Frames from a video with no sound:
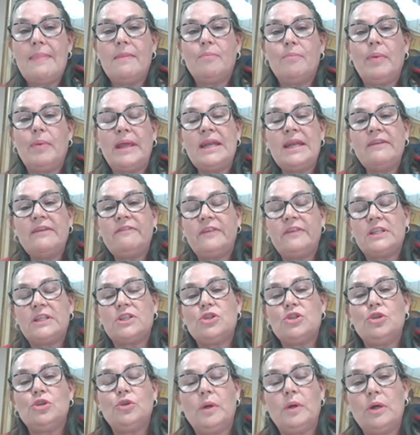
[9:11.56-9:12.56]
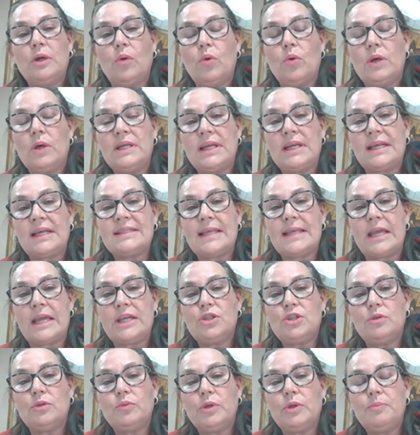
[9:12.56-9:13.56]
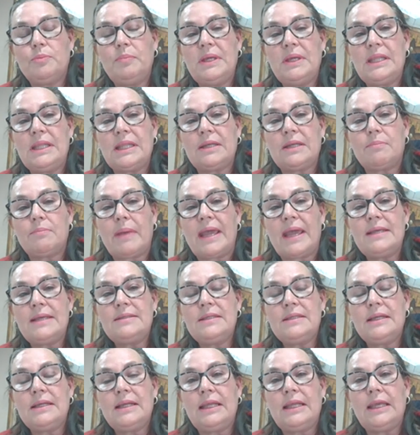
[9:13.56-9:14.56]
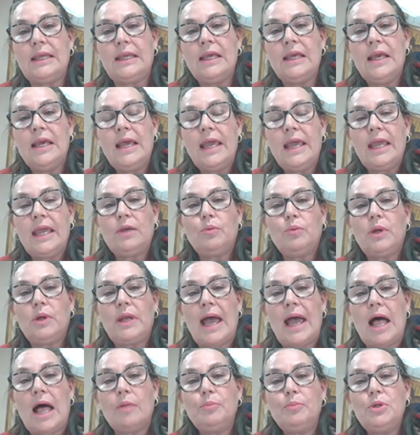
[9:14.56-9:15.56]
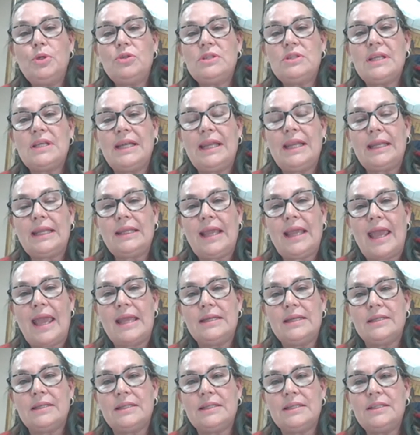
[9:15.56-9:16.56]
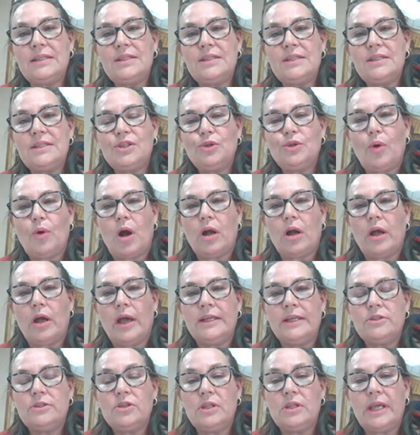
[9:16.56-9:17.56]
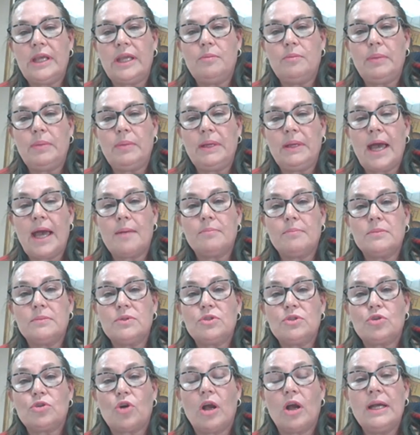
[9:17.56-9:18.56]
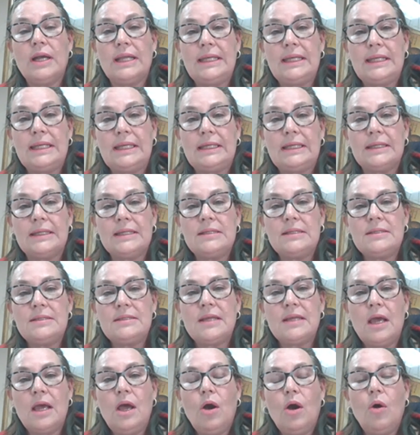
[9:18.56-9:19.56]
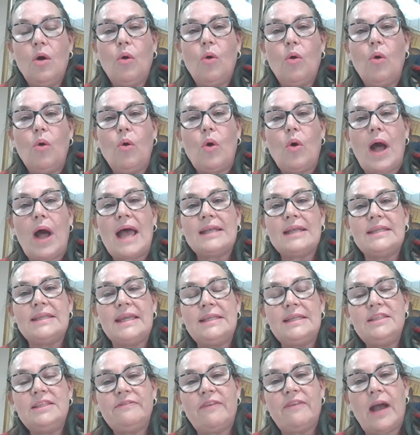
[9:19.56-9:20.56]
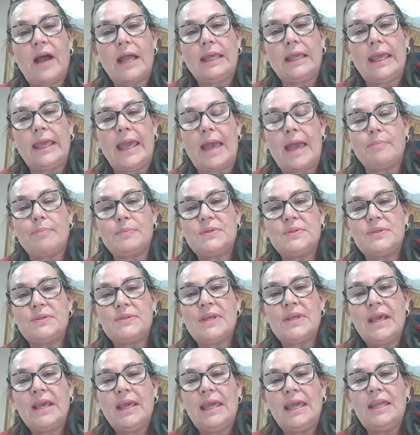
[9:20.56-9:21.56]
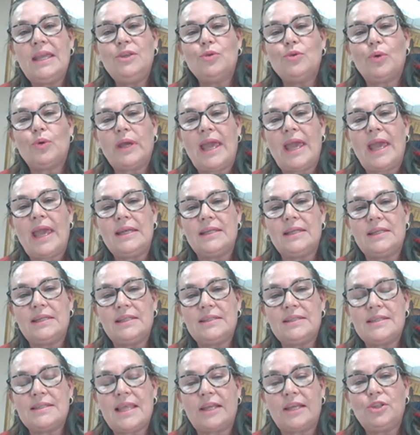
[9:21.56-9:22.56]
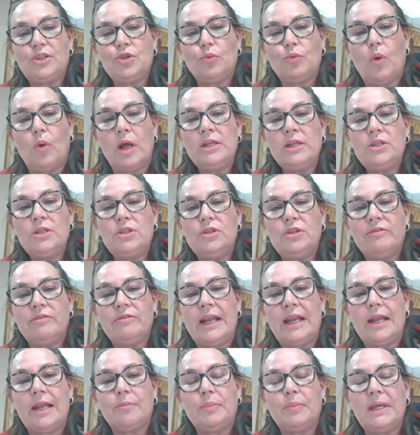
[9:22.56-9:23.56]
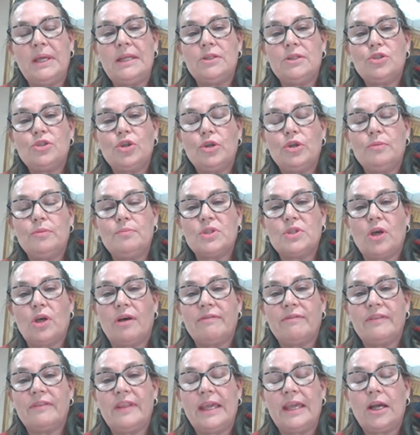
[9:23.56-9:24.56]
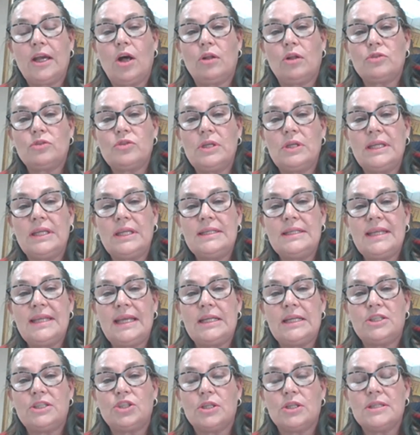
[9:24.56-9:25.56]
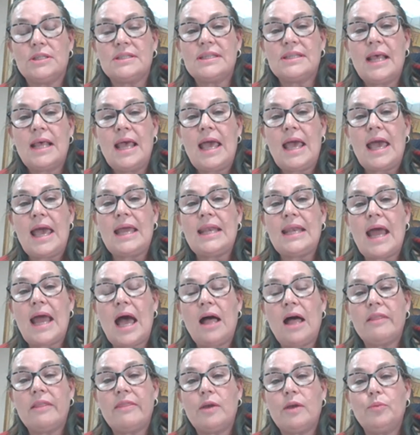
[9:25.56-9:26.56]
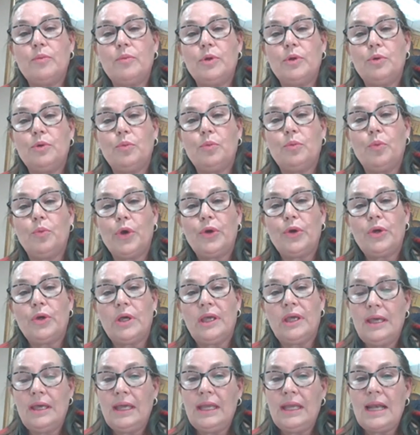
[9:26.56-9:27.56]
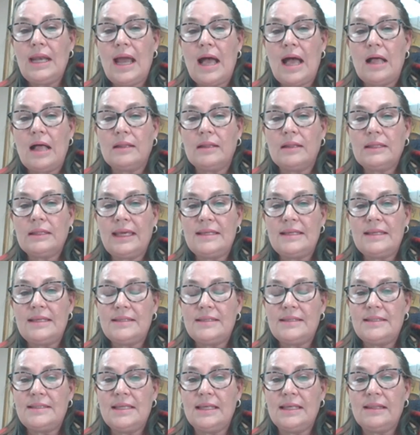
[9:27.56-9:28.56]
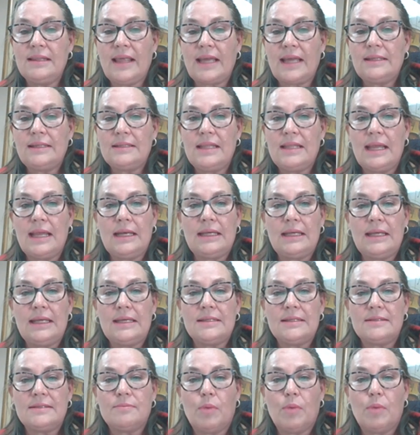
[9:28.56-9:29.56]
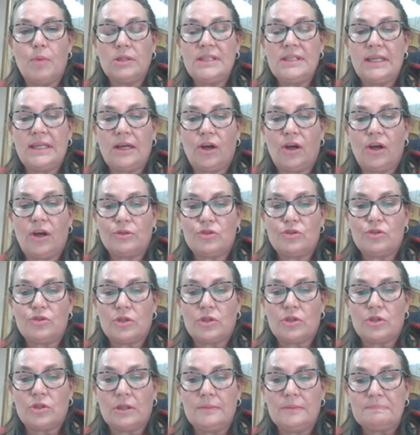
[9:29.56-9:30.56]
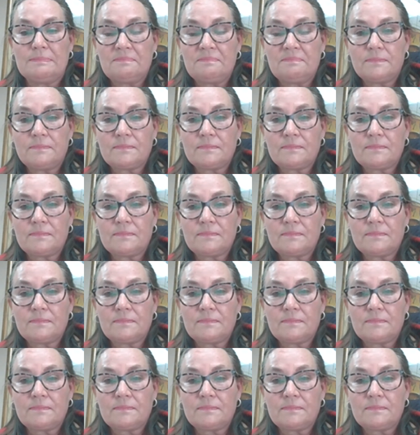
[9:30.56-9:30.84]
And the benefit to an organization would be that basically it would help you select candidates who are going to then become stronger leaders, or identify gaps in your candidates that you want to develop in terms of their cultural intelligence and how they would work in a healthcare setting that then is multicultural.